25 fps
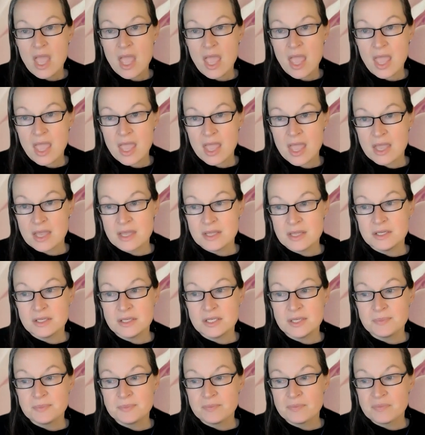And
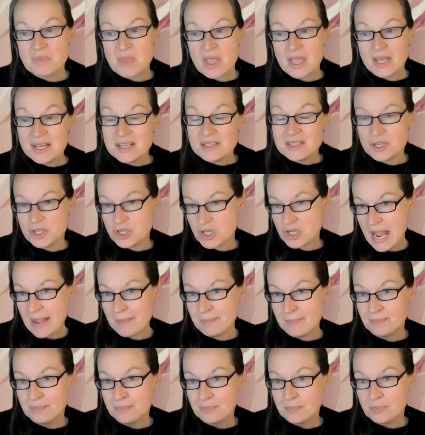it is a
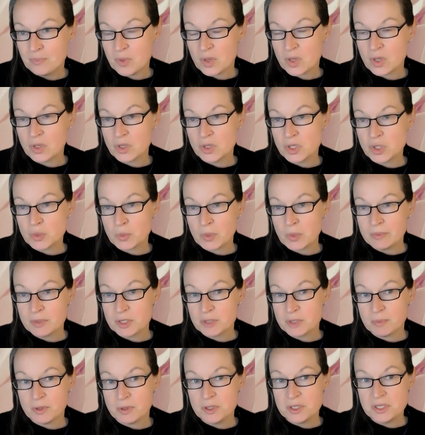shame, because we were
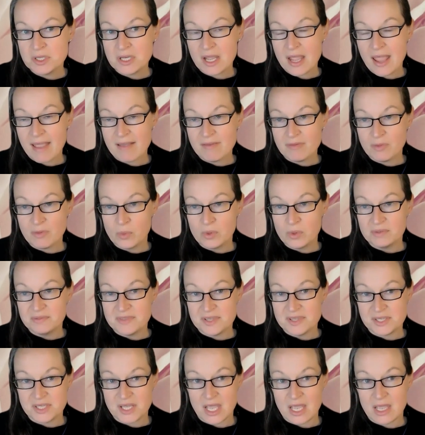supposed to have all of
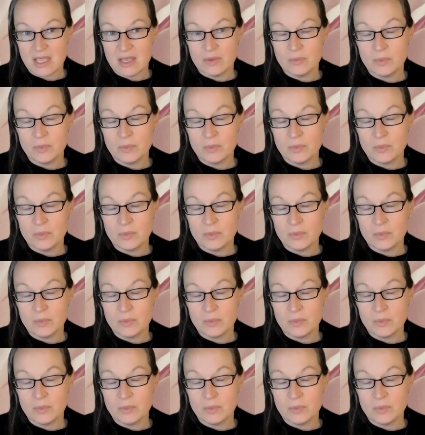this here.